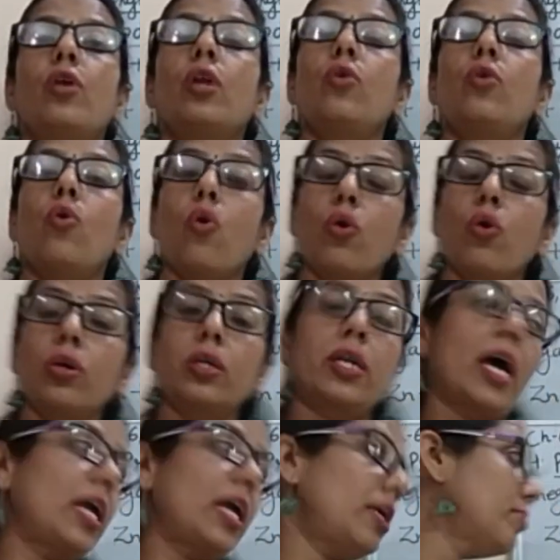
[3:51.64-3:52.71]
a long
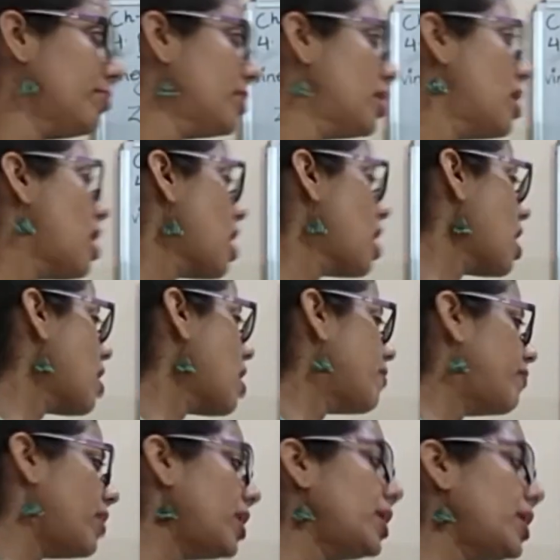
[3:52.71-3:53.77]
time, a
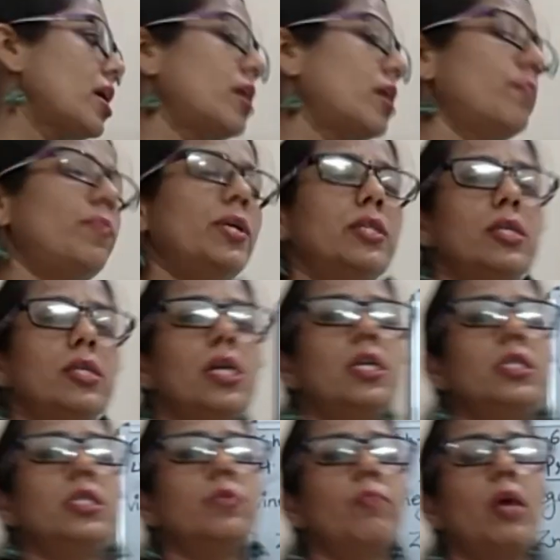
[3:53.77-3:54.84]
very unpleasant
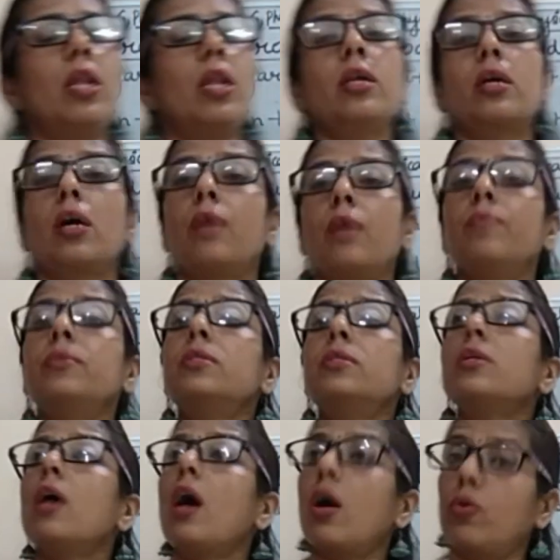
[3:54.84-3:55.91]
smell comes
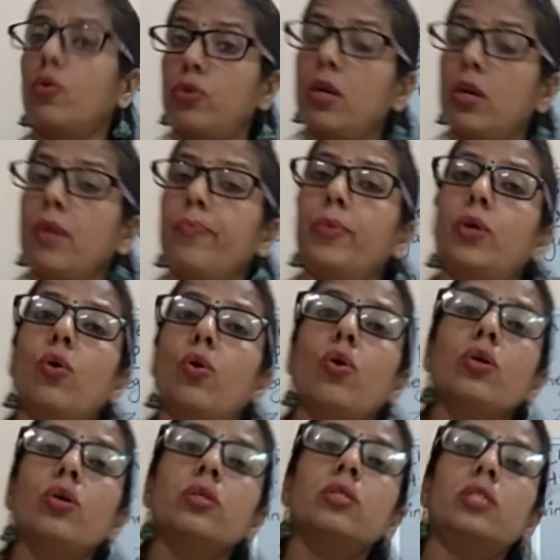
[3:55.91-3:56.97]
out
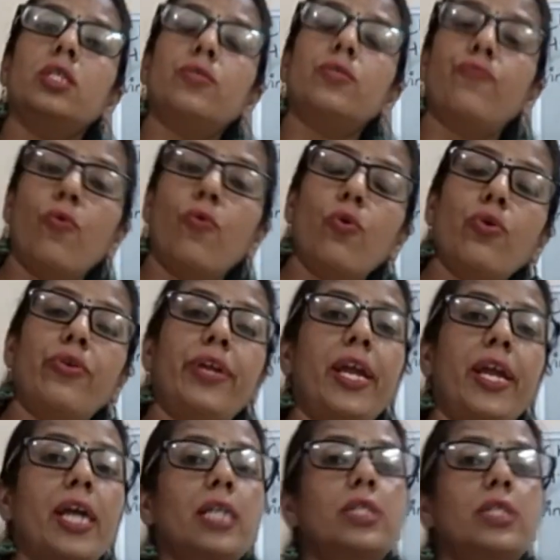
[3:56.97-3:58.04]
because this food
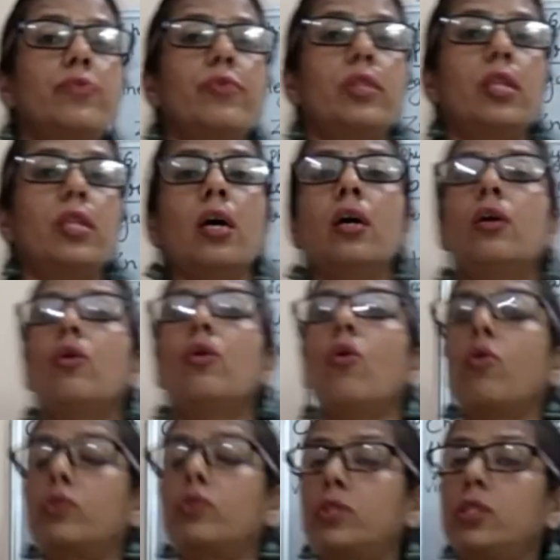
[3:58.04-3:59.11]
reacts with the
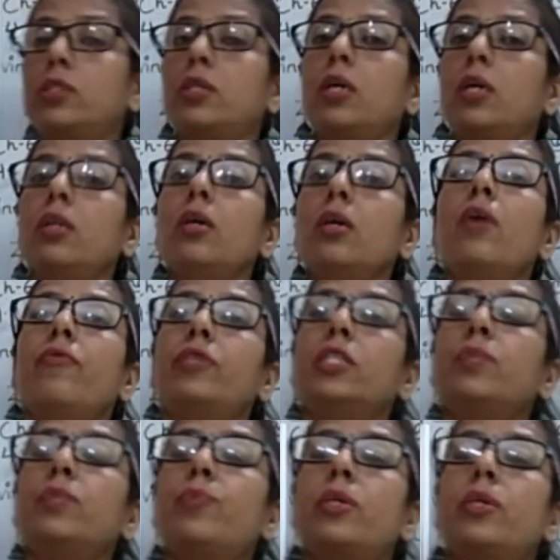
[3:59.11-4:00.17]
oxygen which is
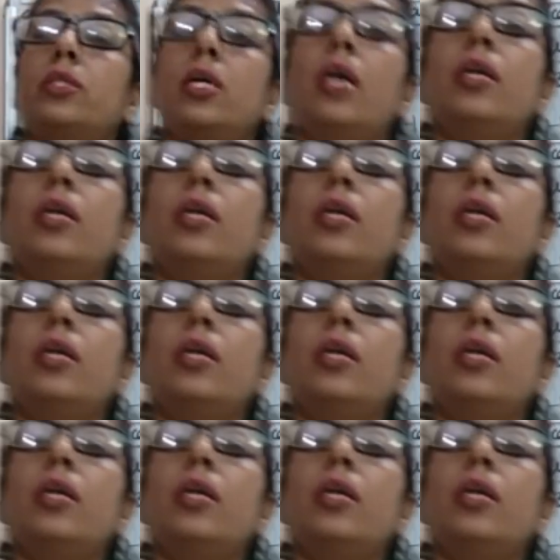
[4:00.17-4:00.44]
present